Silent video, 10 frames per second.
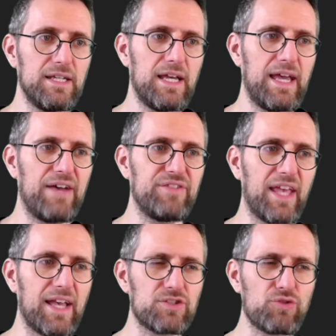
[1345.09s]
having
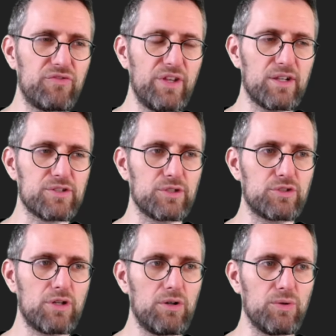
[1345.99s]
extra fingers or
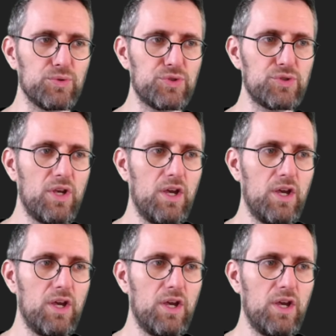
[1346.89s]
toes.